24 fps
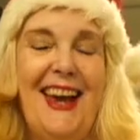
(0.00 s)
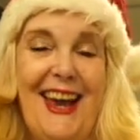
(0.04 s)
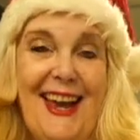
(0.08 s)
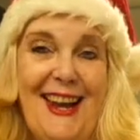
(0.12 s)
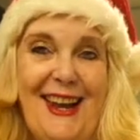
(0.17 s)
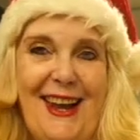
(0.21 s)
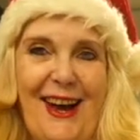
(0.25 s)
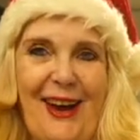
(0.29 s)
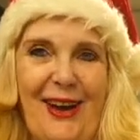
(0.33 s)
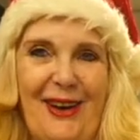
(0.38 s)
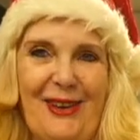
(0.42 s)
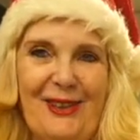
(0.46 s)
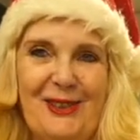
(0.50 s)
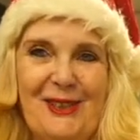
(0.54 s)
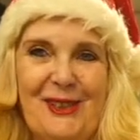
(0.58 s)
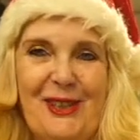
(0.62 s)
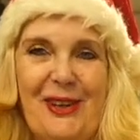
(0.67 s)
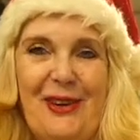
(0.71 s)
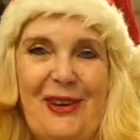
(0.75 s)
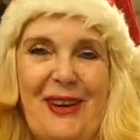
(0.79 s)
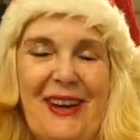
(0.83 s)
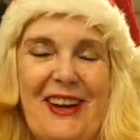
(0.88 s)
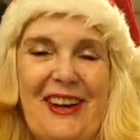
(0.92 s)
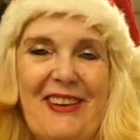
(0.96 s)
Hello,
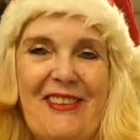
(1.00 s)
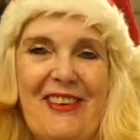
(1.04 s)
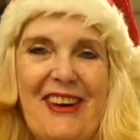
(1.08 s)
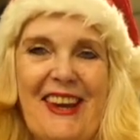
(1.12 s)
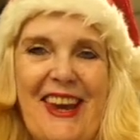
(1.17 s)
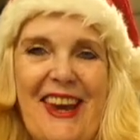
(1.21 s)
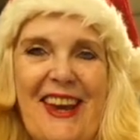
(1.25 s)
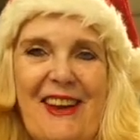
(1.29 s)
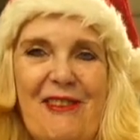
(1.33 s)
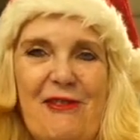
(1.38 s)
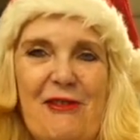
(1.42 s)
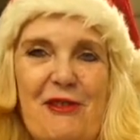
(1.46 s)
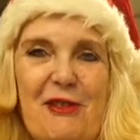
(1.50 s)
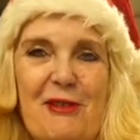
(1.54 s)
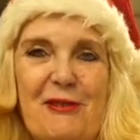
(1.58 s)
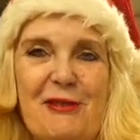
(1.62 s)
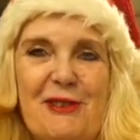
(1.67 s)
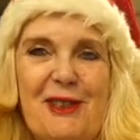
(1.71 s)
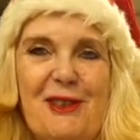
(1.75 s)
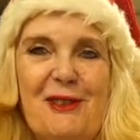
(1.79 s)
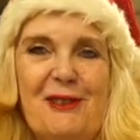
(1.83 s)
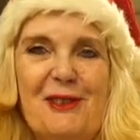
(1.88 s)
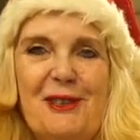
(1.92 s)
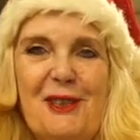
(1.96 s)
Sue here again from
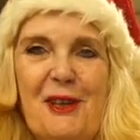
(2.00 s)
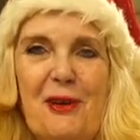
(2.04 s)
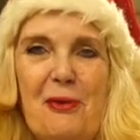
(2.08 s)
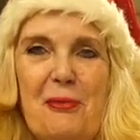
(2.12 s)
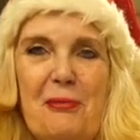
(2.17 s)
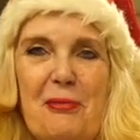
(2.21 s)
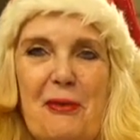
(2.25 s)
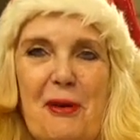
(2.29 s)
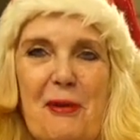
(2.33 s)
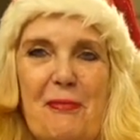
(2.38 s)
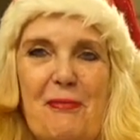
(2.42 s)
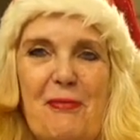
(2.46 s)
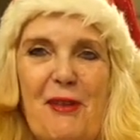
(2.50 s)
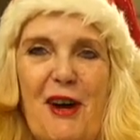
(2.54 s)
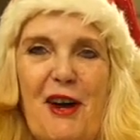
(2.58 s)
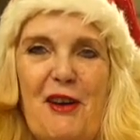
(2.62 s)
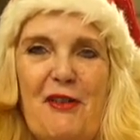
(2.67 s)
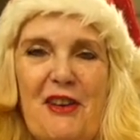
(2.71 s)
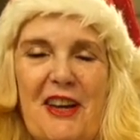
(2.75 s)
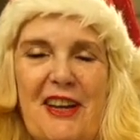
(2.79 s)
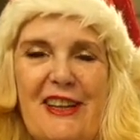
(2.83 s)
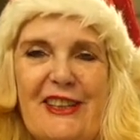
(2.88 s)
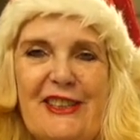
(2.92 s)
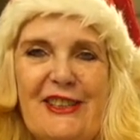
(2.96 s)
Sue's
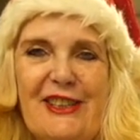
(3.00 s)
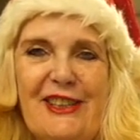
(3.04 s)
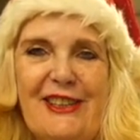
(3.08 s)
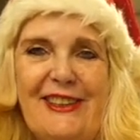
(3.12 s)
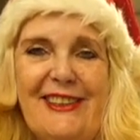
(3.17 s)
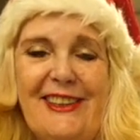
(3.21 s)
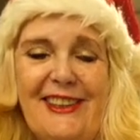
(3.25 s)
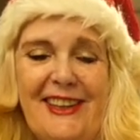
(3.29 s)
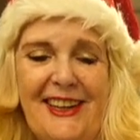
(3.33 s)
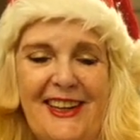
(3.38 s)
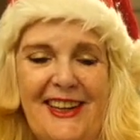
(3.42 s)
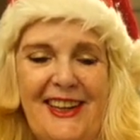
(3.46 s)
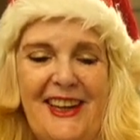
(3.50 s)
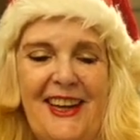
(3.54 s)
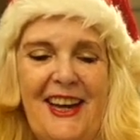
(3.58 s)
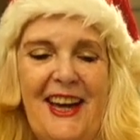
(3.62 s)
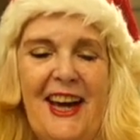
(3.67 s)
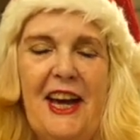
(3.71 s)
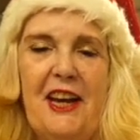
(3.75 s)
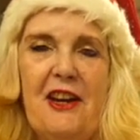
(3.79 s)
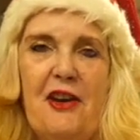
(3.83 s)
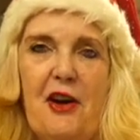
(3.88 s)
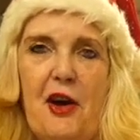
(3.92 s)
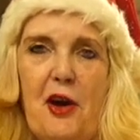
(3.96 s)
Dolbrodmaeth kitchen,
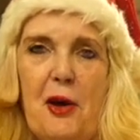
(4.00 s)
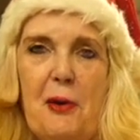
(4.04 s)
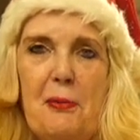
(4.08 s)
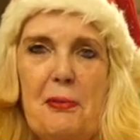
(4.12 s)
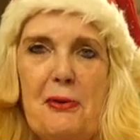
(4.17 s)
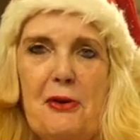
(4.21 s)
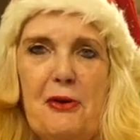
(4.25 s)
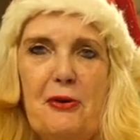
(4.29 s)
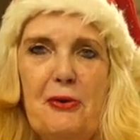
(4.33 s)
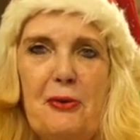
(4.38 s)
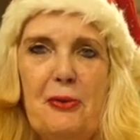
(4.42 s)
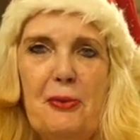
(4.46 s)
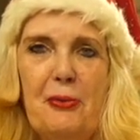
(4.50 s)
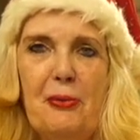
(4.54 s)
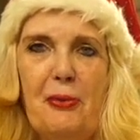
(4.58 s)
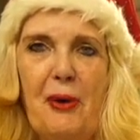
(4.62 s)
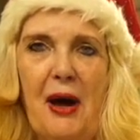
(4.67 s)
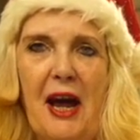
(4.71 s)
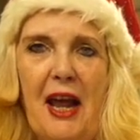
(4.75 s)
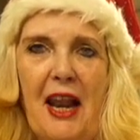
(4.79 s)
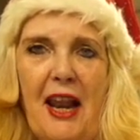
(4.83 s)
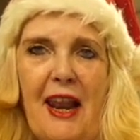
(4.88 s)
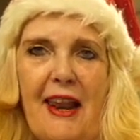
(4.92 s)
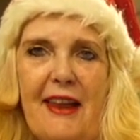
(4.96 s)
and I hope you're all
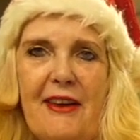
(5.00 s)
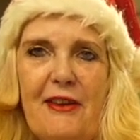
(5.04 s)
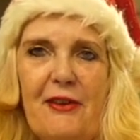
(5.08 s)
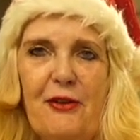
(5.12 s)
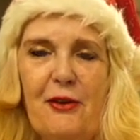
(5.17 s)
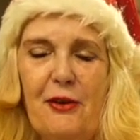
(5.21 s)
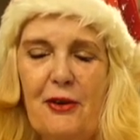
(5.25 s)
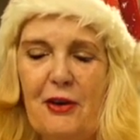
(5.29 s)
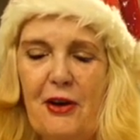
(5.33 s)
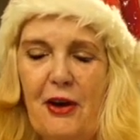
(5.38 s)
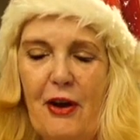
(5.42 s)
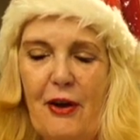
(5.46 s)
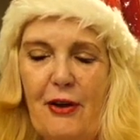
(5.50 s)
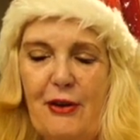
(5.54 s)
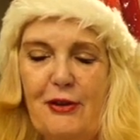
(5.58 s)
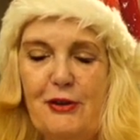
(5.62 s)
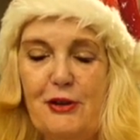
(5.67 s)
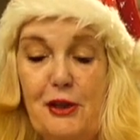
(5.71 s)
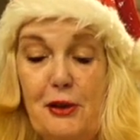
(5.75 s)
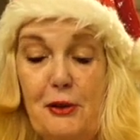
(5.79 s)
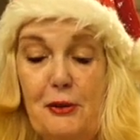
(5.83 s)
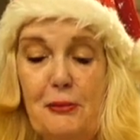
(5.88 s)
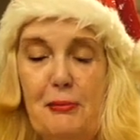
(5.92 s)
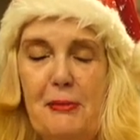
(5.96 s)
well and not going
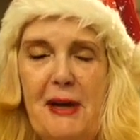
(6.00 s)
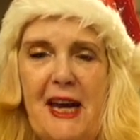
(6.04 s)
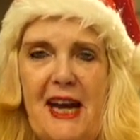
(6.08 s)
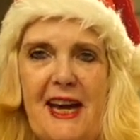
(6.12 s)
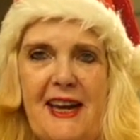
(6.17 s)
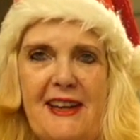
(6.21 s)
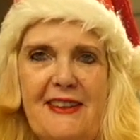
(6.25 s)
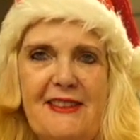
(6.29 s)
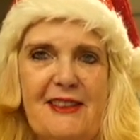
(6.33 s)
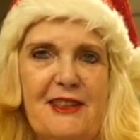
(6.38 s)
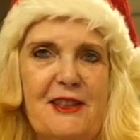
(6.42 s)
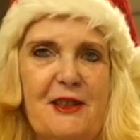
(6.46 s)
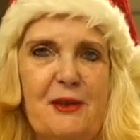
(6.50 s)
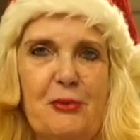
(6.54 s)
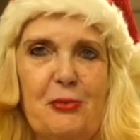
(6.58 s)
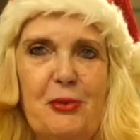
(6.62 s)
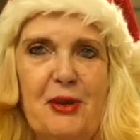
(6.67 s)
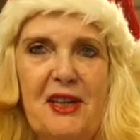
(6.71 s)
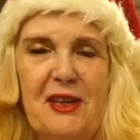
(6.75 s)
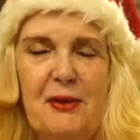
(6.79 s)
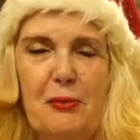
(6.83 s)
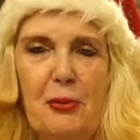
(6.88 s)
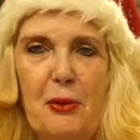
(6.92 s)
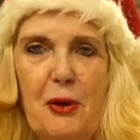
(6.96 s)
too mad in the
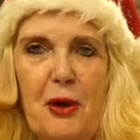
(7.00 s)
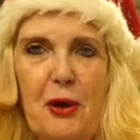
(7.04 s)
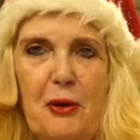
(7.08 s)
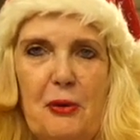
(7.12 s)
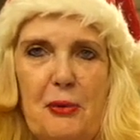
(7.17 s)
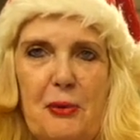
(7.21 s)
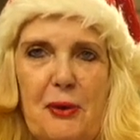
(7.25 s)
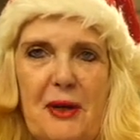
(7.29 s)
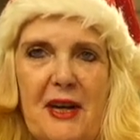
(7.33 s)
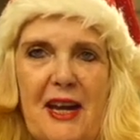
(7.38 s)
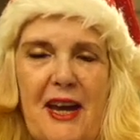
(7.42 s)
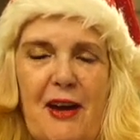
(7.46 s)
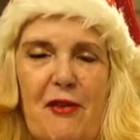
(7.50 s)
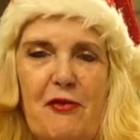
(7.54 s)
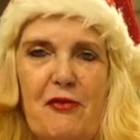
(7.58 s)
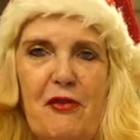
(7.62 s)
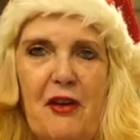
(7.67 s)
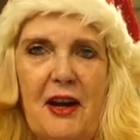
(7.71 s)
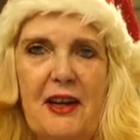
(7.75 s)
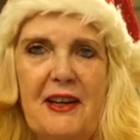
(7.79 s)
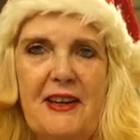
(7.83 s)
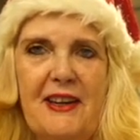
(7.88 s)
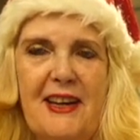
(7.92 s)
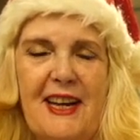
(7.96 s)
weird world we're now
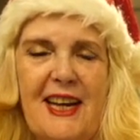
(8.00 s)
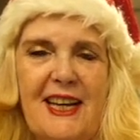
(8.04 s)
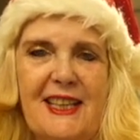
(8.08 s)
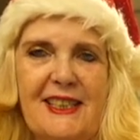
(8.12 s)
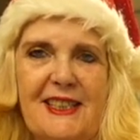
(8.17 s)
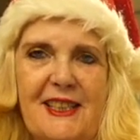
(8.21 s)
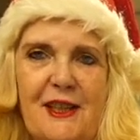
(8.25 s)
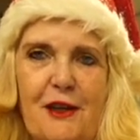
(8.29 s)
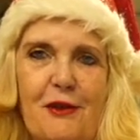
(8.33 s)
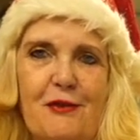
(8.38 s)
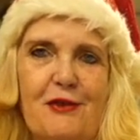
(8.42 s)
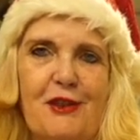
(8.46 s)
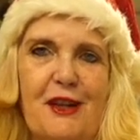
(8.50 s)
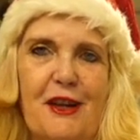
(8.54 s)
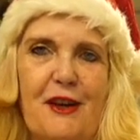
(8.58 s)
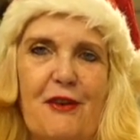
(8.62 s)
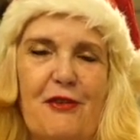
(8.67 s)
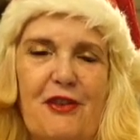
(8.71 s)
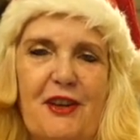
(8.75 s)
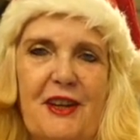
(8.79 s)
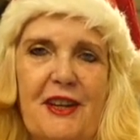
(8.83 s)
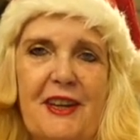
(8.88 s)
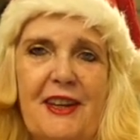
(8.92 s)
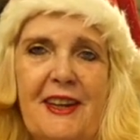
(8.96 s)
finding ourselves
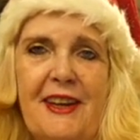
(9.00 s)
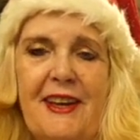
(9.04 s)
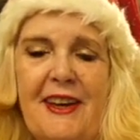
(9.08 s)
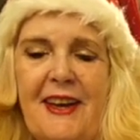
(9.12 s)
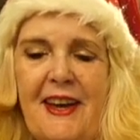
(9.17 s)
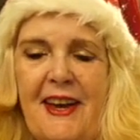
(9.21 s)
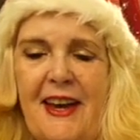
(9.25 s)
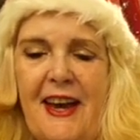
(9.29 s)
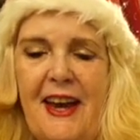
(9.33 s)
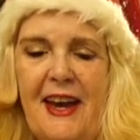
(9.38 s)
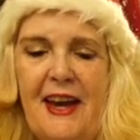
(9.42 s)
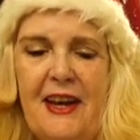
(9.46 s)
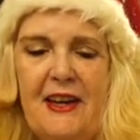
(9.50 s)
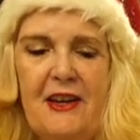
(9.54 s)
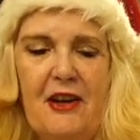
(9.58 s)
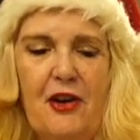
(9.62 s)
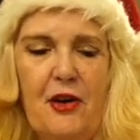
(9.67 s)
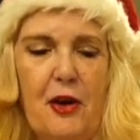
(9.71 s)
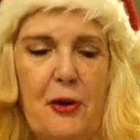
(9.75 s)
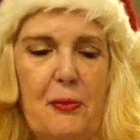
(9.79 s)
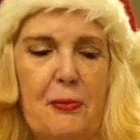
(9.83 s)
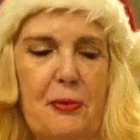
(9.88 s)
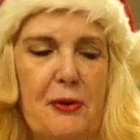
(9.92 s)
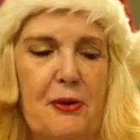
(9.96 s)
living, and I
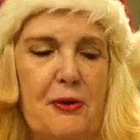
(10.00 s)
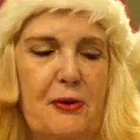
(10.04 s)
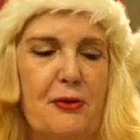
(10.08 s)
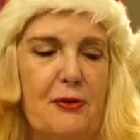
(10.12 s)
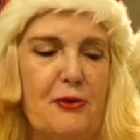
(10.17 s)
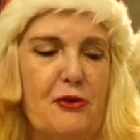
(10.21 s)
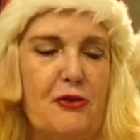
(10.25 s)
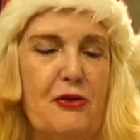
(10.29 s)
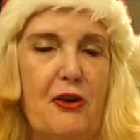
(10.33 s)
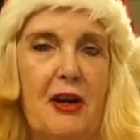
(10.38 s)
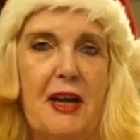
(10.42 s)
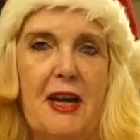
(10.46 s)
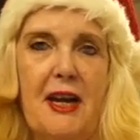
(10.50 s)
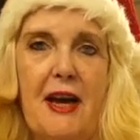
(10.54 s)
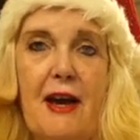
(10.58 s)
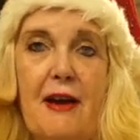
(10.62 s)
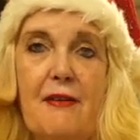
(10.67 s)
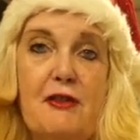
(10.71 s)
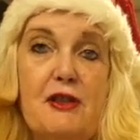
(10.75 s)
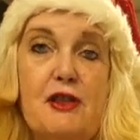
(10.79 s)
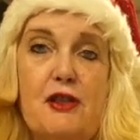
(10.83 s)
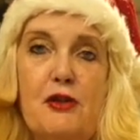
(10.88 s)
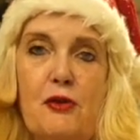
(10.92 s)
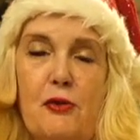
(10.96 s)
hope you're trying to
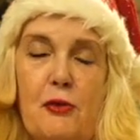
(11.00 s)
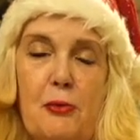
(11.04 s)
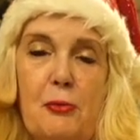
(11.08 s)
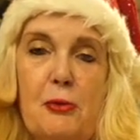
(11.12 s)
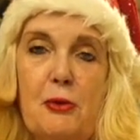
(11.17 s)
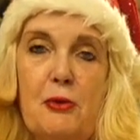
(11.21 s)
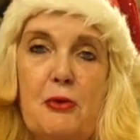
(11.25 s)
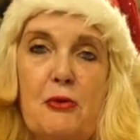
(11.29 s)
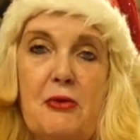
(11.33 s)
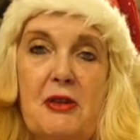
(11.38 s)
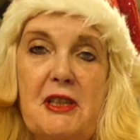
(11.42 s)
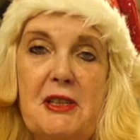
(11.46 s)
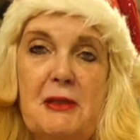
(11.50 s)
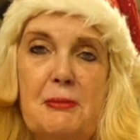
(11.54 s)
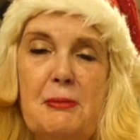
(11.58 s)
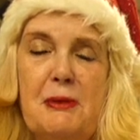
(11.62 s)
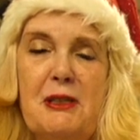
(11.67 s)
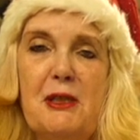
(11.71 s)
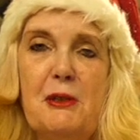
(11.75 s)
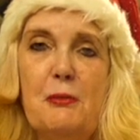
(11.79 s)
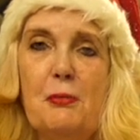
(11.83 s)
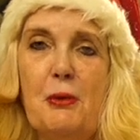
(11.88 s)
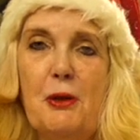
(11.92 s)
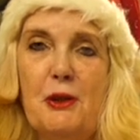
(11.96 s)
have as normal Christmas
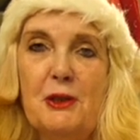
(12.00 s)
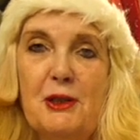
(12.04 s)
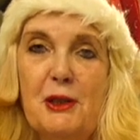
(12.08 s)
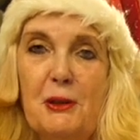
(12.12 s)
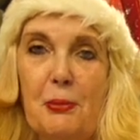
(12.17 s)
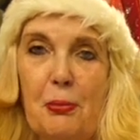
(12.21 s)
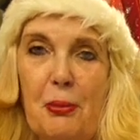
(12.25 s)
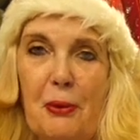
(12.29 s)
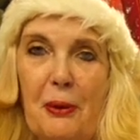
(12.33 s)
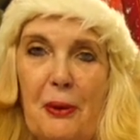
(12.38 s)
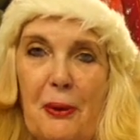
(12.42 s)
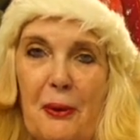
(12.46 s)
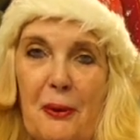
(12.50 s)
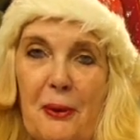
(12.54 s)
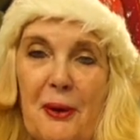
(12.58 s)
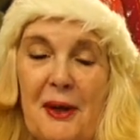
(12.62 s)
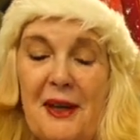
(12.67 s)
as possible.